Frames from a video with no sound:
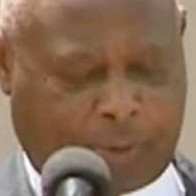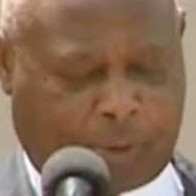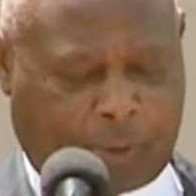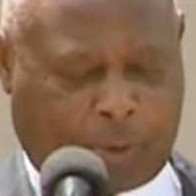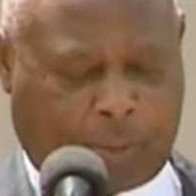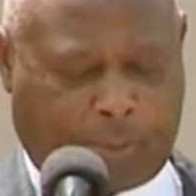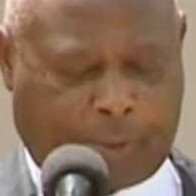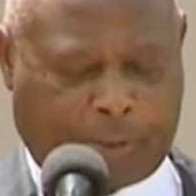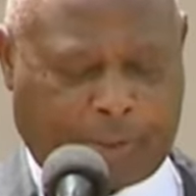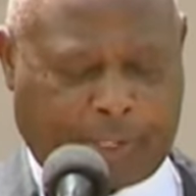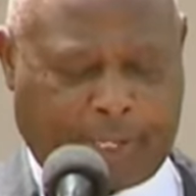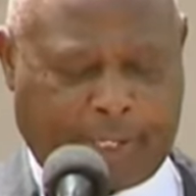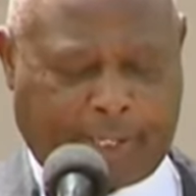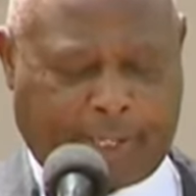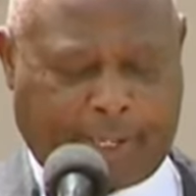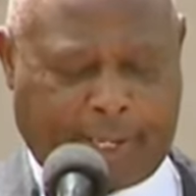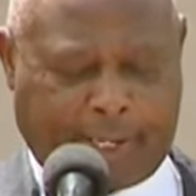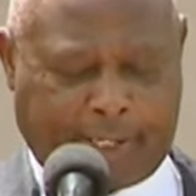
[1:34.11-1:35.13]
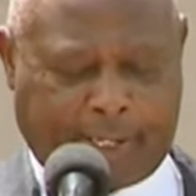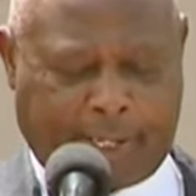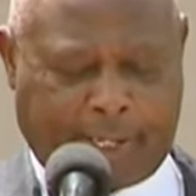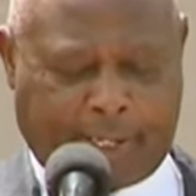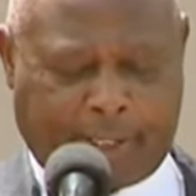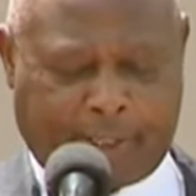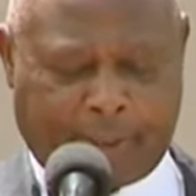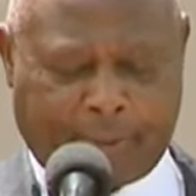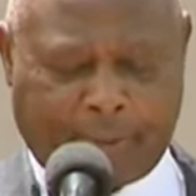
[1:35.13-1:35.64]
to represent
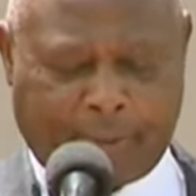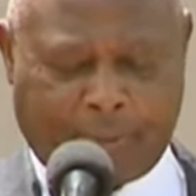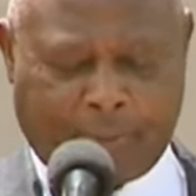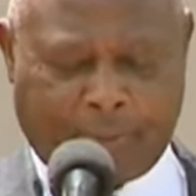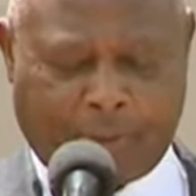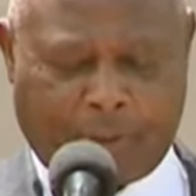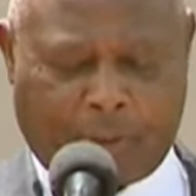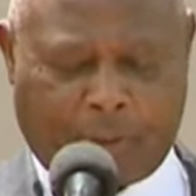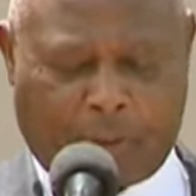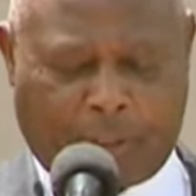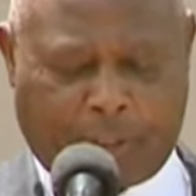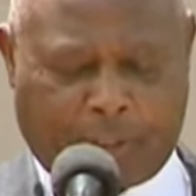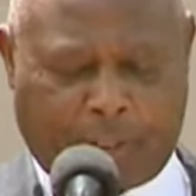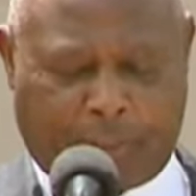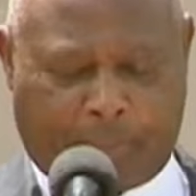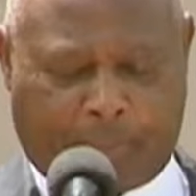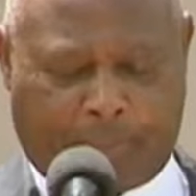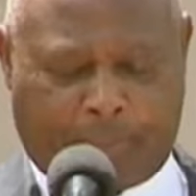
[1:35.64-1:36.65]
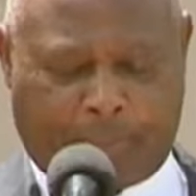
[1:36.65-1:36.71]
Kenya during the